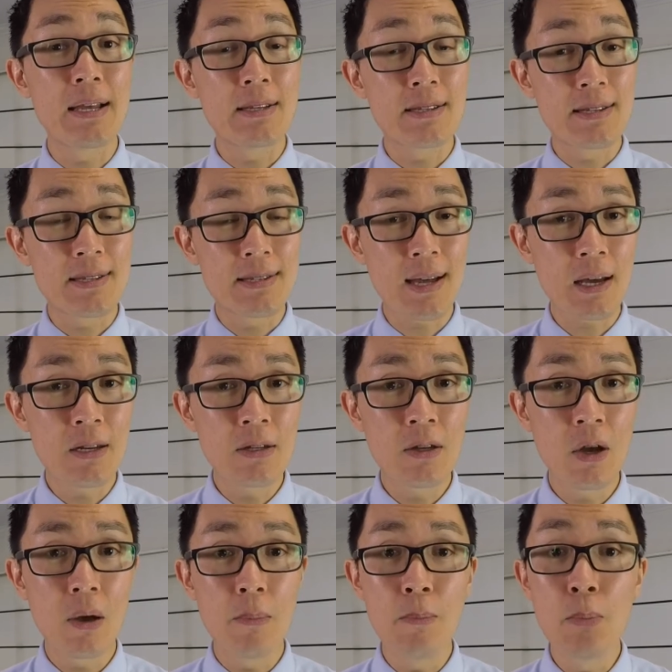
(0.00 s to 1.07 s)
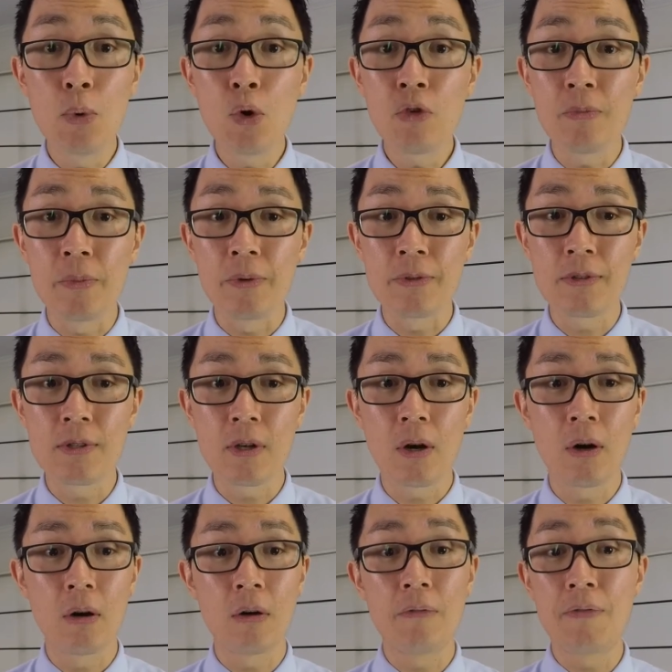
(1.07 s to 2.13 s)
sudden movements
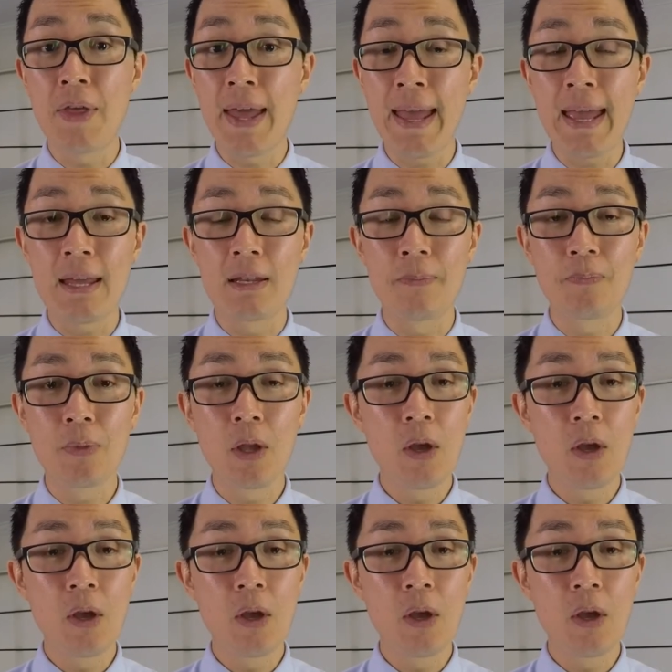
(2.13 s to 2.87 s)
of the head.